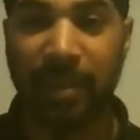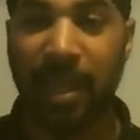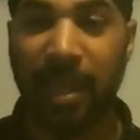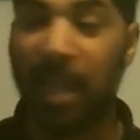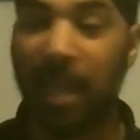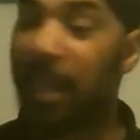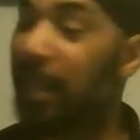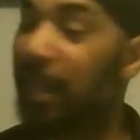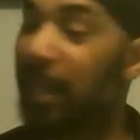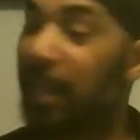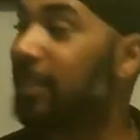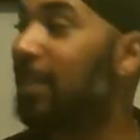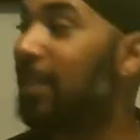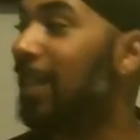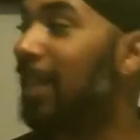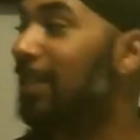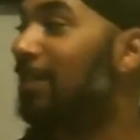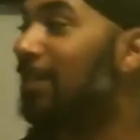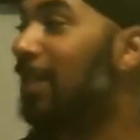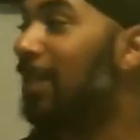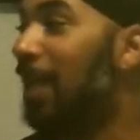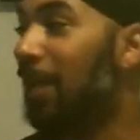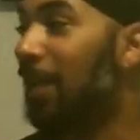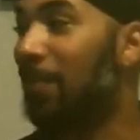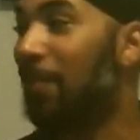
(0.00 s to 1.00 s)

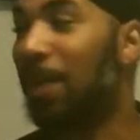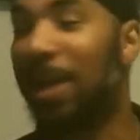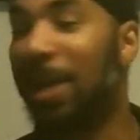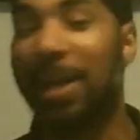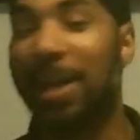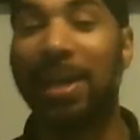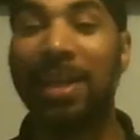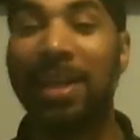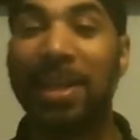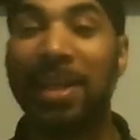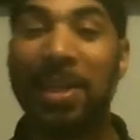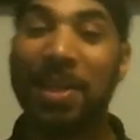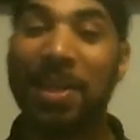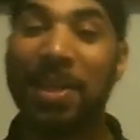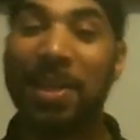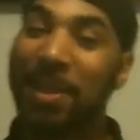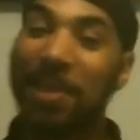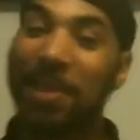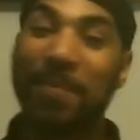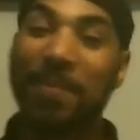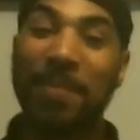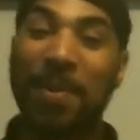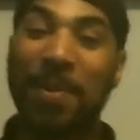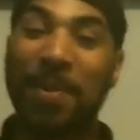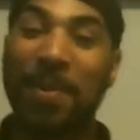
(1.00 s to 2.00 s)
That's like my
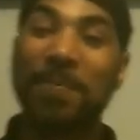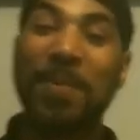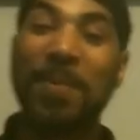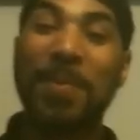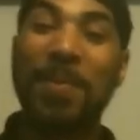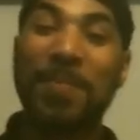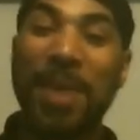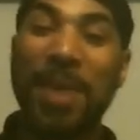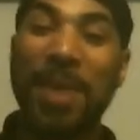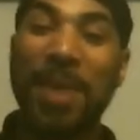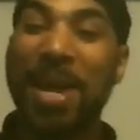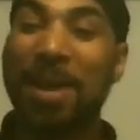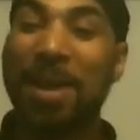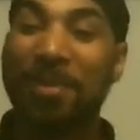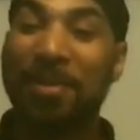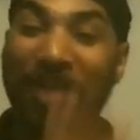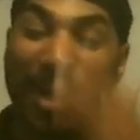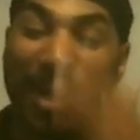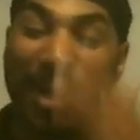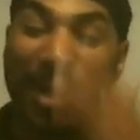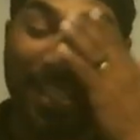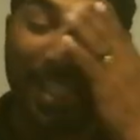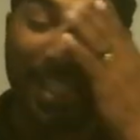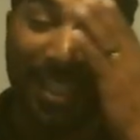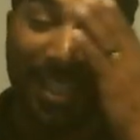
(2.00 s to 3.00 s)
man
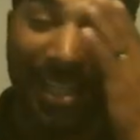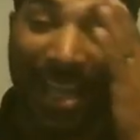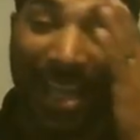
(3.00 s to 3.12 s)
right there.